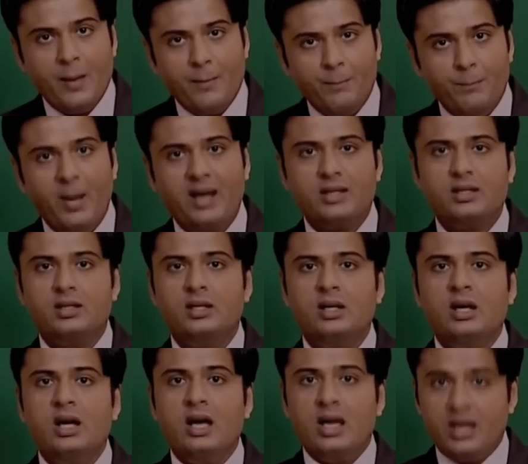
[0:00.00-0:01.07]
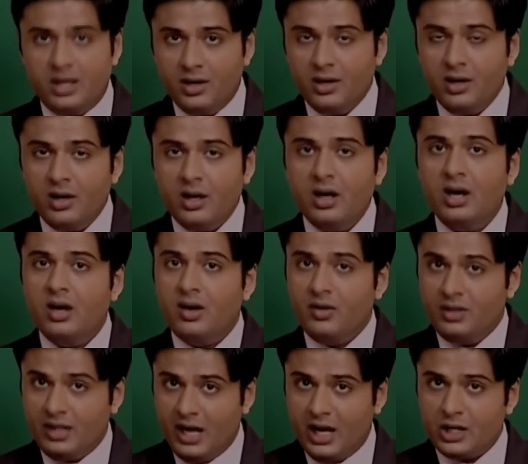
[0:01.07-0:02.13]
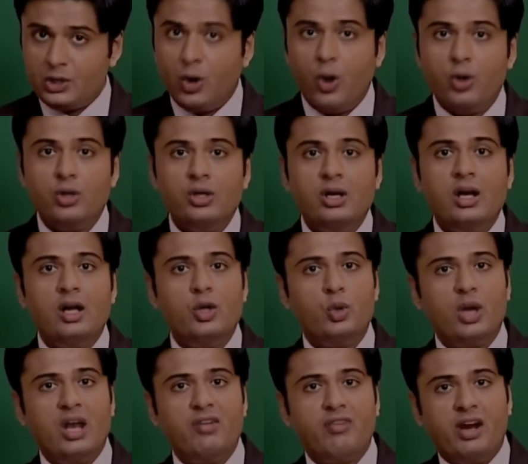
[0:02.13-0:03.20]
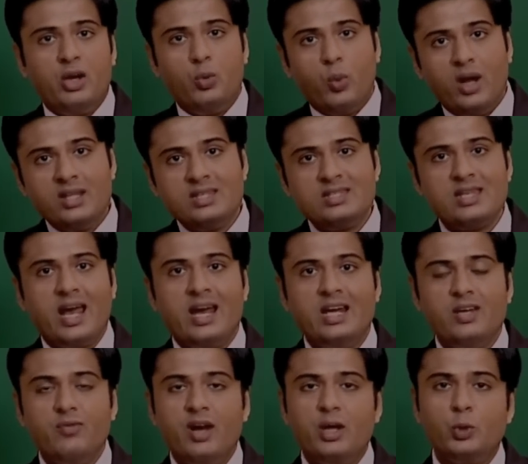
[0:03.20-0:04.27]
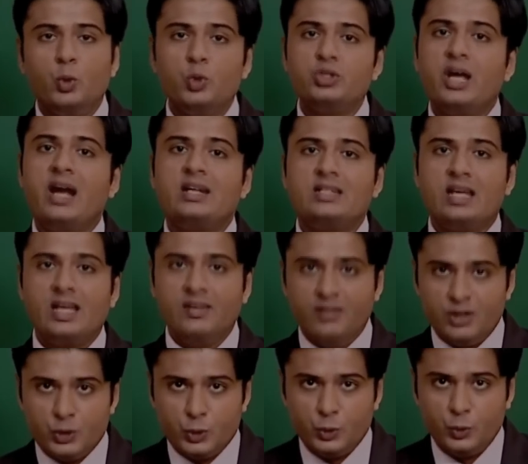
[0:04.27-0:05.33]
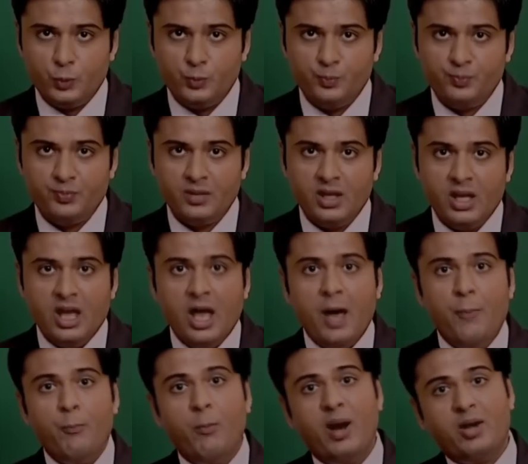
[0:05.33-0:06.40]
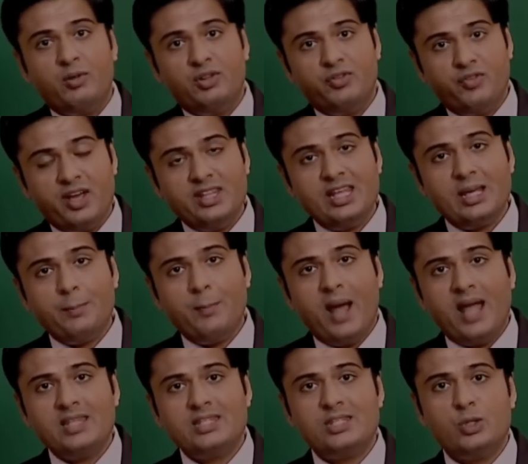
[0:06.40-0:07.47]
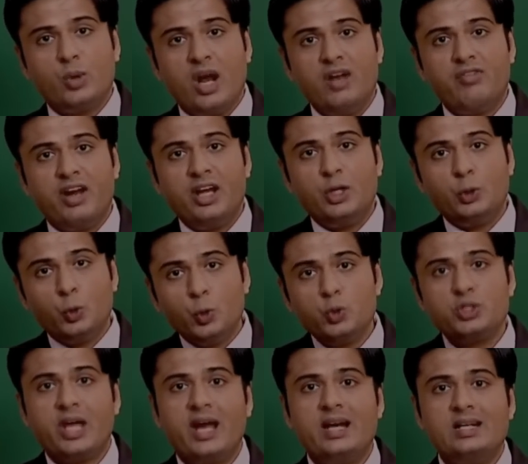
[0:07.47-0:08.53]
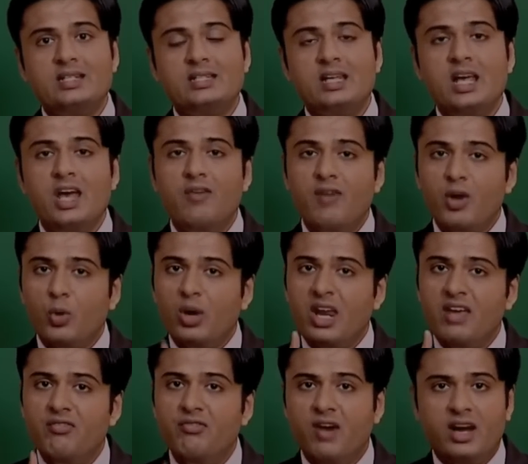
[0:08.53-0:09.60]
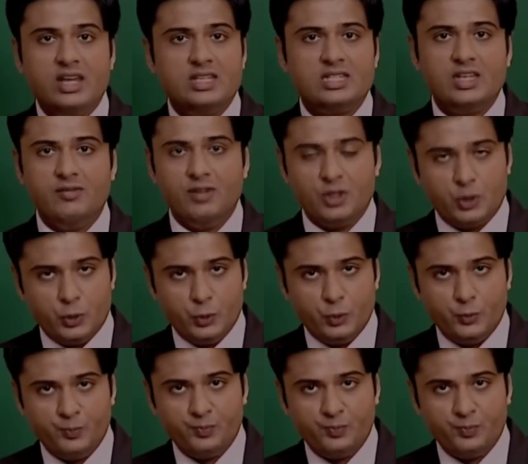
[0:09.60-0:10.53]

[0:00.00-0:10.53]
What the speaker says: but here they are taught you can find one side where two sides are given to you. But with Vedic maths, you can find two sides where only one is given to you.